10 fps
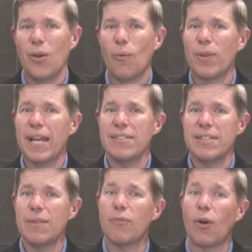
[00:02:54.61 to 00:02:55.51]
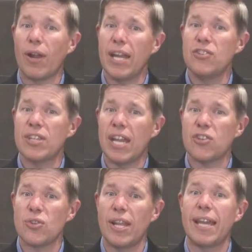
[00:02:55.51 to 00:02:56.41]
Well, that's it for our
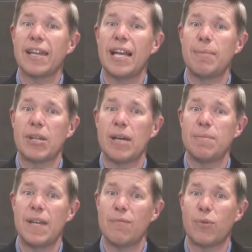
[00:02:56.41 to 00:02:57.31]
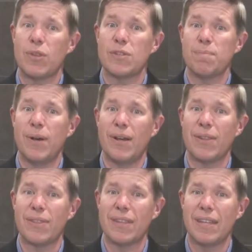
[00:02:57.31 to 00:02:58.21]
educational economic update for this month.
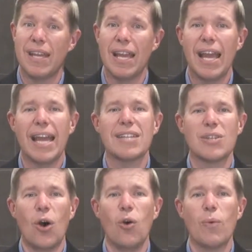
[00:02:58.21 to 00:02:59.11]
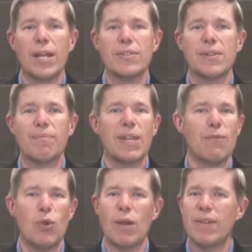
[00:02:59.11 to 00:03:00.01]
As always,
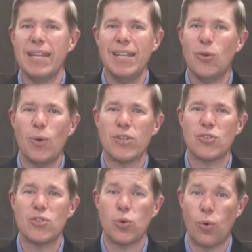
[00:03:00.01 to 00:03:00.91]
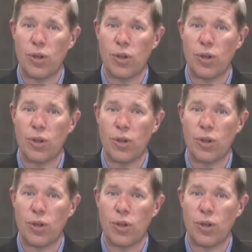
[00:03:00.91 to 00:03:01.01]
if you have any questions or